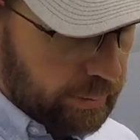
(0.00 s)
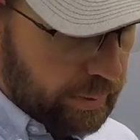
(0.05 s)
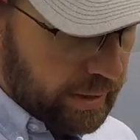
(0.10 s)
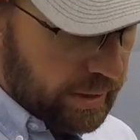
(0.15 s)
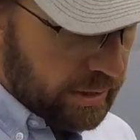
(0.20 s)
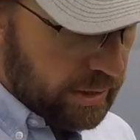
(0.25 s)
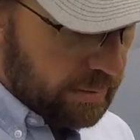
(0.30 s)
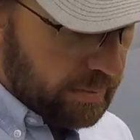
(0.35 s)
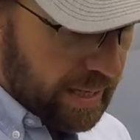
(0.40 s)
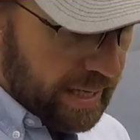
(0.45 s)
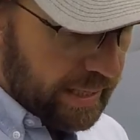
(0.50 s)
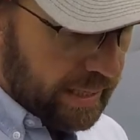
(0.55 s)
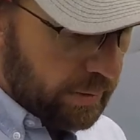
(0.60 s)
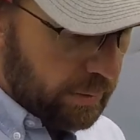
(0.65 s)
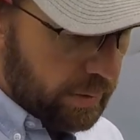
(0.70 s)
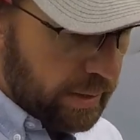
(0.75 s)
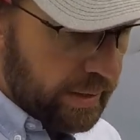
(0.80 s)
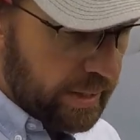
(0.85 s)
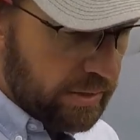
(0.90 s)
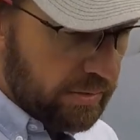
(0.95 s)
because you might
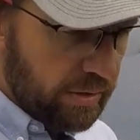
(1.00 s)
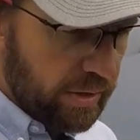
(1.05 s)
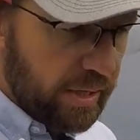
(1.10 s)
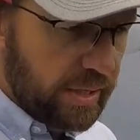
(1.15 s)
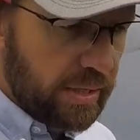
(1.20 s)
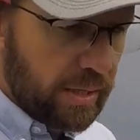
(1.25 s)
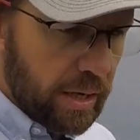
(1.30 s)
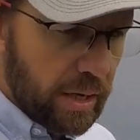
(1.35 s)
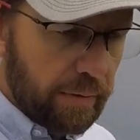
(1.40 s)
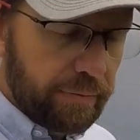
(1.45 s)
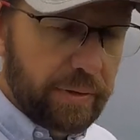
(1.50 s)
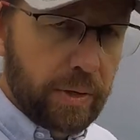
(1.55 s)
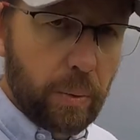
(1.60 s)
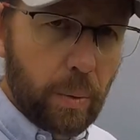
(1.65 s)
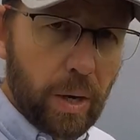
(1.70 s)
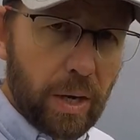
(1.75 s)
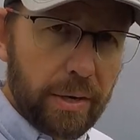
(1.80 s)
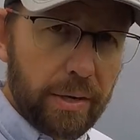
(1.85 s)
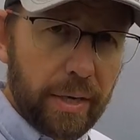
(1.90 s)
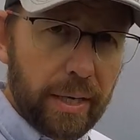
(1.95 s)
get one that's really soft and
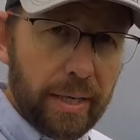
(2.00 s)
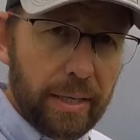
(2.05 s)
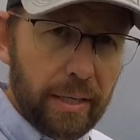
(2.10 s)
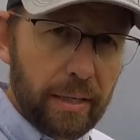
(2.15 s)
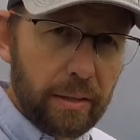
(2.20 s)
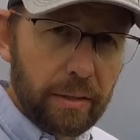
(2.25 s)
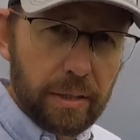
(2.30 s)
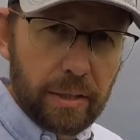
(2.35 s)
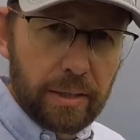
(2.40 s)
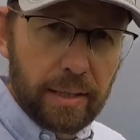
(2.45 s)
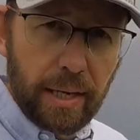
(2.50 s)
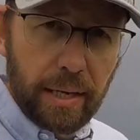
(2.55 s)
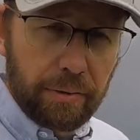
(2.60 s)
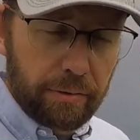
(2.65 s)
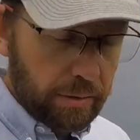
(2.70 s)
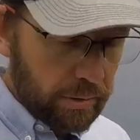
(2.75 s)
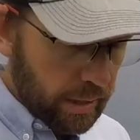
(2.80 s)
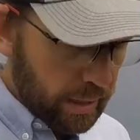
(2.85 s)
watery and it'll just cut through